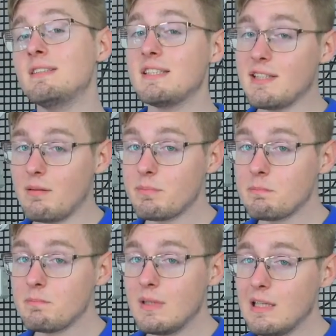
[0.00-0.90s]
this up,
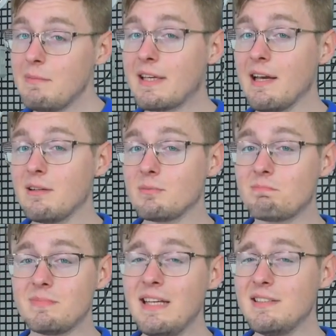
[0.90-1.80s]
let me
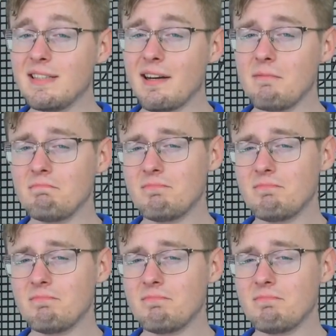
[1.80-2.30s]
count things that I